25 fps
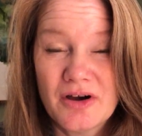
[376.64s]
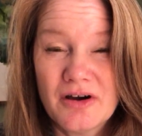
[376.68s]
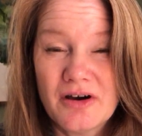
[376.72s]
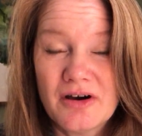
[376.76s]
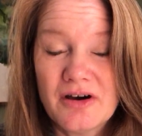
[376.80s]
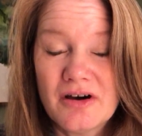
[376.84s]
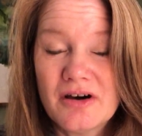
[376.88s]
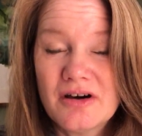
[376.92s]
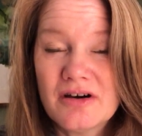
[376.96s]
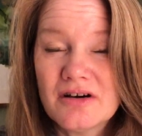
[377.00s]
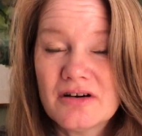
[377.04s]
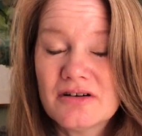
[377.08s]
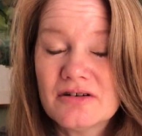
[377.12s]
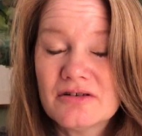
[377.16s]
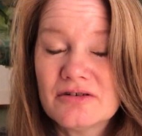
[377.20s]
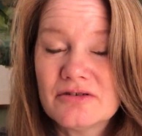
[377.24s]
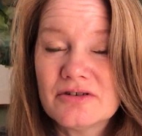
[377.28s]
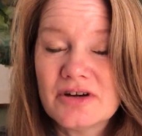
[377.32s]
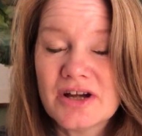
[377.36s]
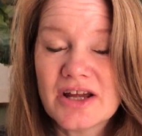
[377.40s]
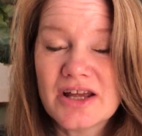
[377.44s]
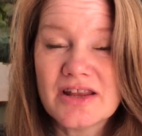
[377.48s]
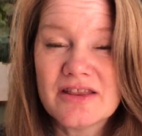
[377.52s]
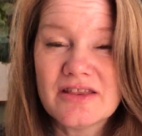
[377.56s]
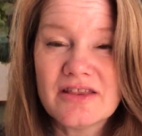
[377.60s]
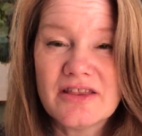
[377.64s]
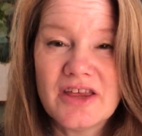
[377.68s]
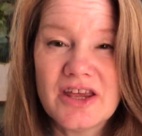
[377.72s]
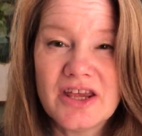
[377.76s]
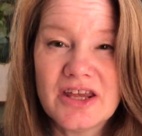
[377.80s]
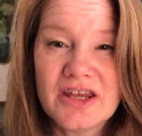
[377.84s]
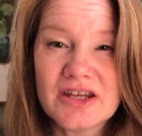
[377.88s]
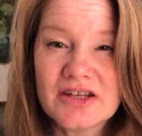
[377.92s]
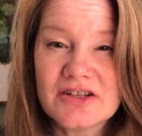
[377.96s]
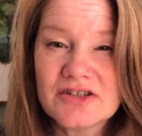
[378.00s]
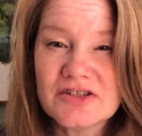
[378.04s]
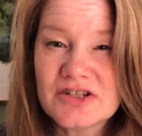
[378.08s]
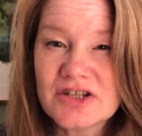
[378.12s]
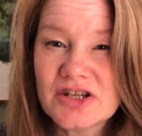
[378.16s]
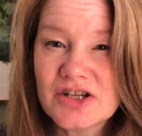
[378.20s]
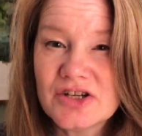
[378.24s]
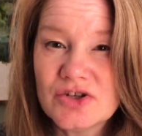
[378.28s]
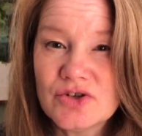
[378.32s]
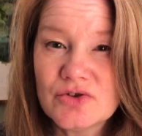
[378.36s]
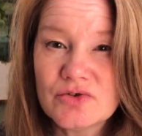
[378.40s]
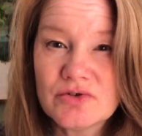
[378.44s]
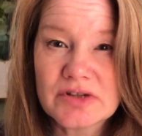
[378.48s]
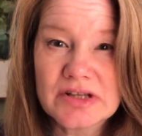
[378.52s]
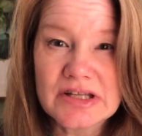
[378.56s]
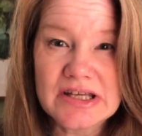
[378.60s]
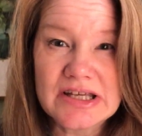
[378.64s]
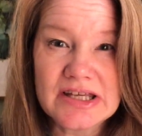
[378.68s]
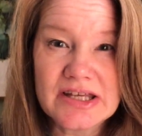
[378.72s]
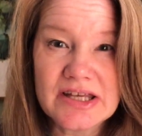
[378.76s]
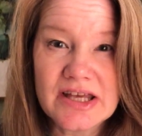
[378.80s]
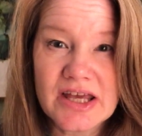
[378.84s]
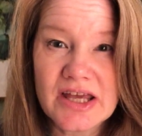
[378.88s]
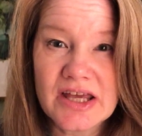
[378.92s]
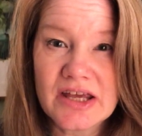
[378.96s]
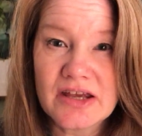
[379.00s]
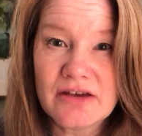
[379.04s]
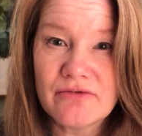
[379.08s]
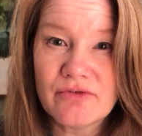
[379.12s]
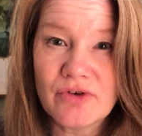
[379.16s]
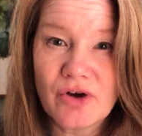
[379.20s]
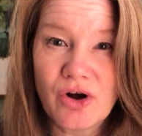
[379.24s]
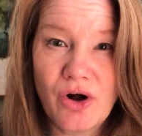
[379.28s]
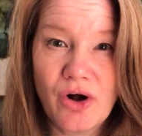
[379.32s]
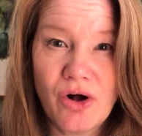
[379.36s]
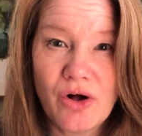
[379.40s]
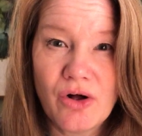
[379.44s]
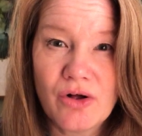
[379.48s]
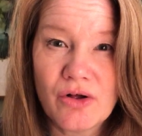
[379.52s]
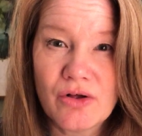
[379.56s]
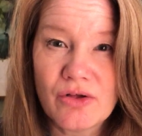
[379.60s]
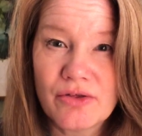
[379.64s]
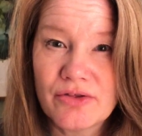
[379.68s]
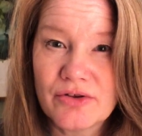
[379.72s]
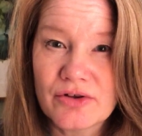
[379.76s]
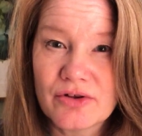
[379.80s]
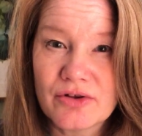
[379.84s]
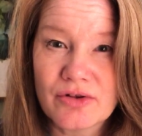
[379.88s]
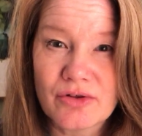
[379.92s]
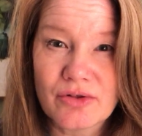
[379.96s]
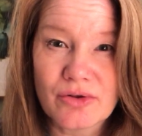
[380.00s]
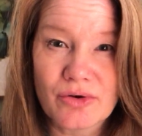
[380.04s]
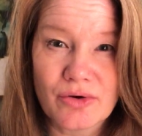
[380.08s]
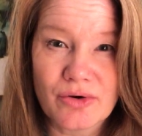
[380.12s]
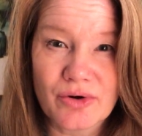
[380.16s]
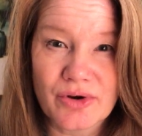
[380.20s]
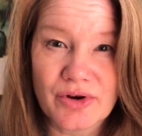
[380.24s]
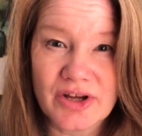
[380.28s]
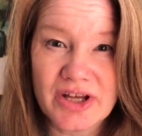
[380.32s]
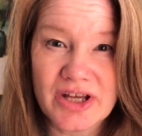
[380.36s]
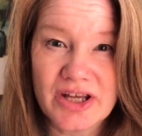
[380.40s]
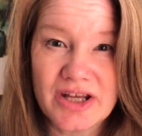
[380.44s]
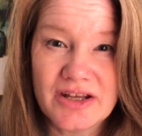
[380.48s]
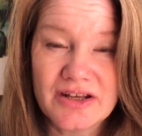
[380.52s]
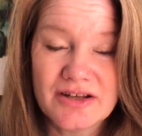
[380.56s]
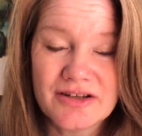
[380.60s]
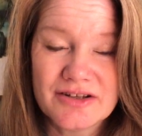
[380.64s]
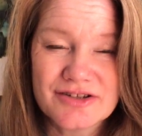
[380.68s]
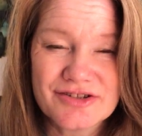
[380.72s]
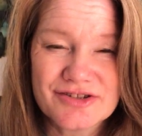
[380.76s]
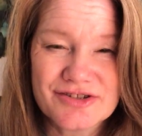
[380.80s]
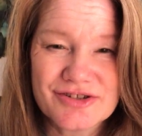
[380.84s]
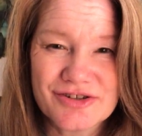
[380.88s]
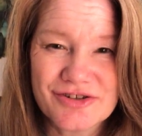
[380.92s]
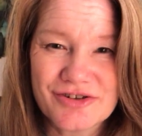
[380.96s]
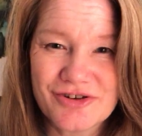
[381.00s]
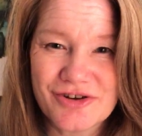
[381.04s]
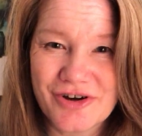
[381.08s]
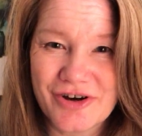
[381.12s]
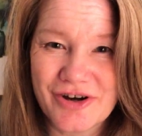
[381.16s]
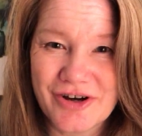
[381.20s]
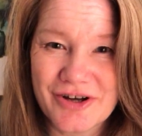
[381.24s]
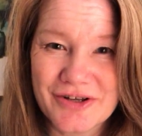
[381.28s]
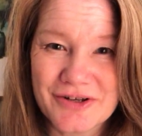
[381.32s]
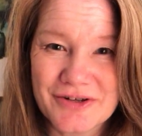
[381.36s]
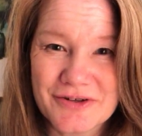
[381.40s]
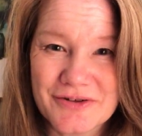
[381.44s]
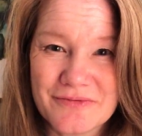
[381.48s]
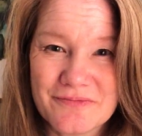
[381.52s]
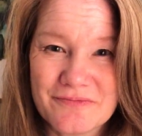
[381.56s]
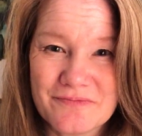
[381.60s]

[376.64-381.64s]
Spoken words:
Oh, and they continually gave all the glory to God.